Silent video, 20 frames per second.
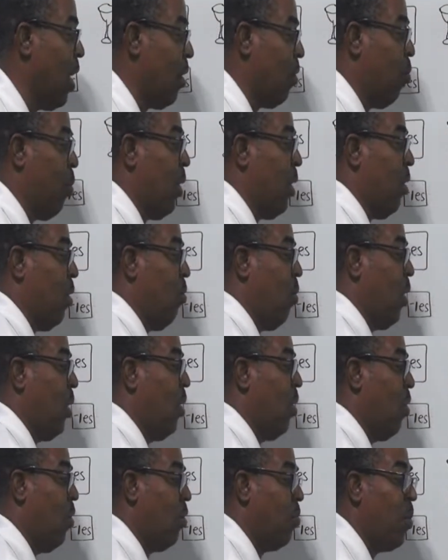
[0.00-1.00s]
with
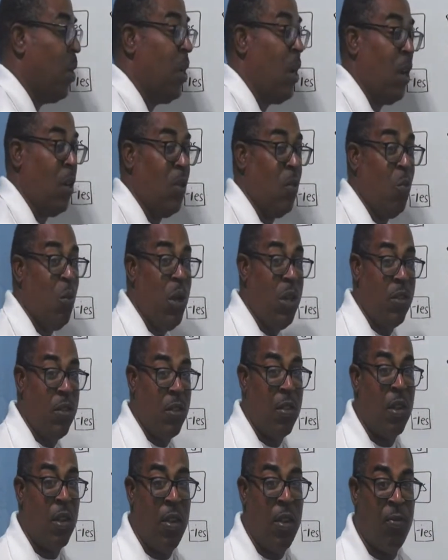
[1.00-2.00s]
nouns, but not Weeks is
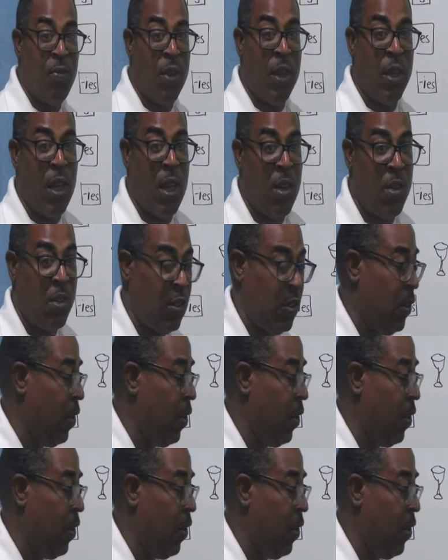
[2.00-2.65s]
a different case.